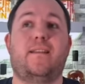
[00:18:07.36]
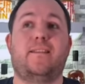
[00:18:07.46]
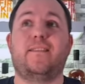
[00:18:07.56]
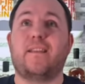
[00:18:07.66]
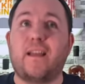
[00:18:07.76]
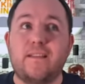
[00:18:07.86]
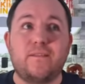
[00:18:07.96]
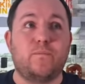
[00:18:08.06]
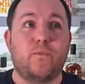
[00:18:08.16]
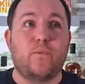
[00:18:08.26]

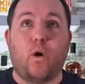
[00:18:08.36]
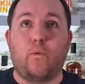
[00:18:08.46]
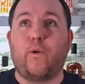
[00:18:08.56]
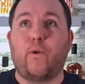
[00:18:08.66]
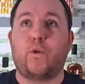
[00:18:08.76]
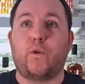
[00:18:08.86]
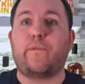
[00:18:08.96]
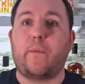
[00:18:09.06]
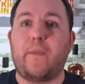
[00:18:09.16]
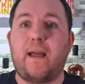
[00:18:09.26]
And following on
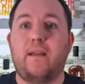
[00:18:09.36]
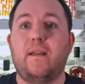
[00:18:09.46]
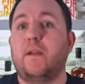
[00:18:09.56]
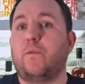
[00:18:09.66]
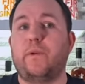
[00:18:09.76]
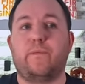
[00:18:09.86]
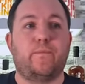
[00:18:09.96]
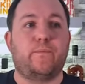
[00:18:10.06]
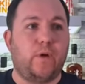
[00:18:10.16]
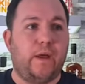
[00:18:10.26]
from that,
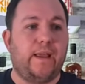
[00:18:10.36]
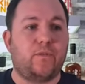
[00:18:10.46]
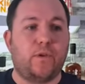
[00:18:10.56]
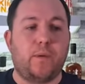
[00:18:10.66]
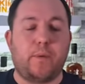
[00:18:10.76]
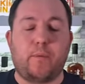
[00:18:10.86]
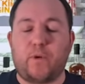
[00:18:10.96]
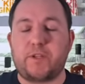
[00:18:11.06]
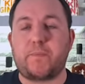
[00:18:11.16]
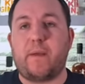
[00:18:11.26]
we've doing a bit more
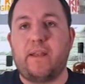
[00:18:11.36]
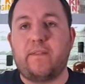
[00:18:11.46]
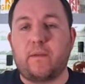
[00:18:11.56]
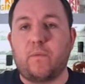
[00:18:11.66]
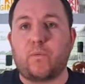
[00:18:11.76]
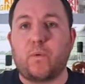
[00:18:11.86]
experimenting with